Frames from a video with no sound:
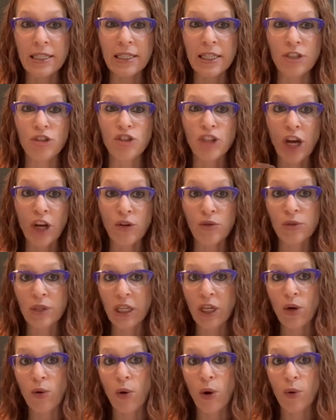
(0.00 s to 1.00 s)
the
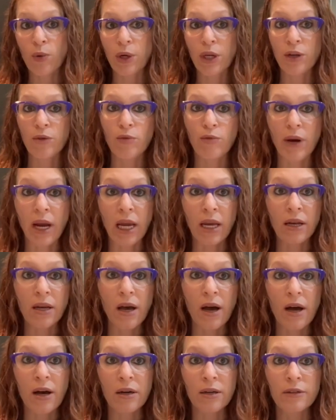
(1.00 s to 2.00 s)
generally quoted rate
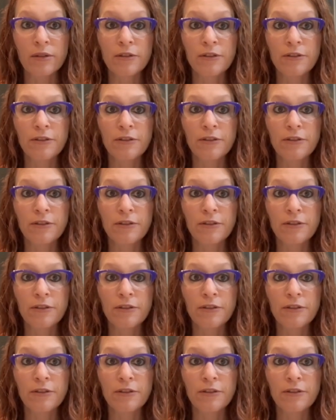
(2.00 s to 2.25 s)
of